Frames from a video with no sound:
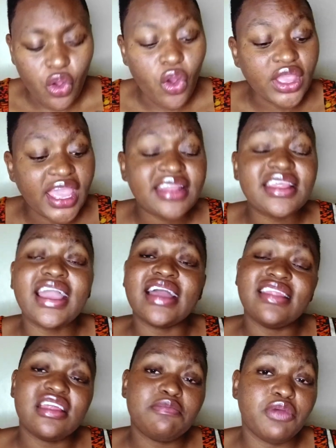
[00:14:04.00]
Okay, I think at
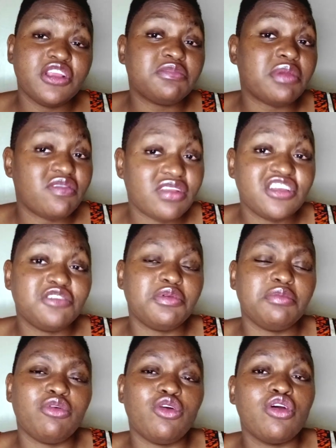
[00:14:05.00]
that point, my village
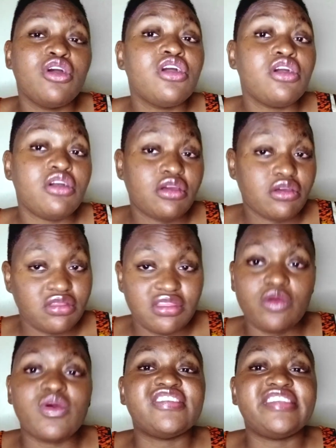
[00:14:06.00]
people, they
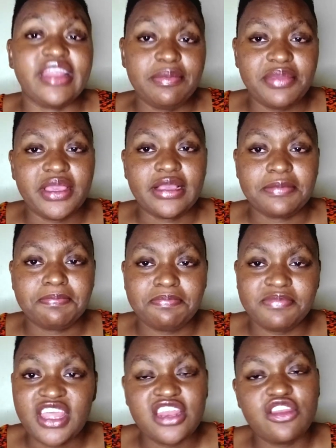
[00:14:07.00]
were sleeping.
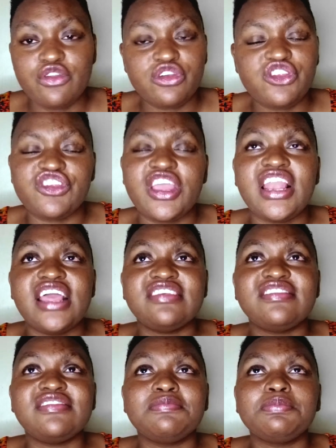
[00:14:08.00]
They did not
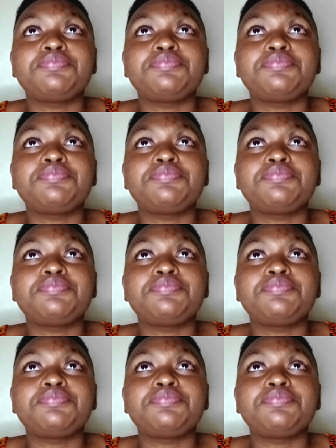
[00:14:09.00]
realize.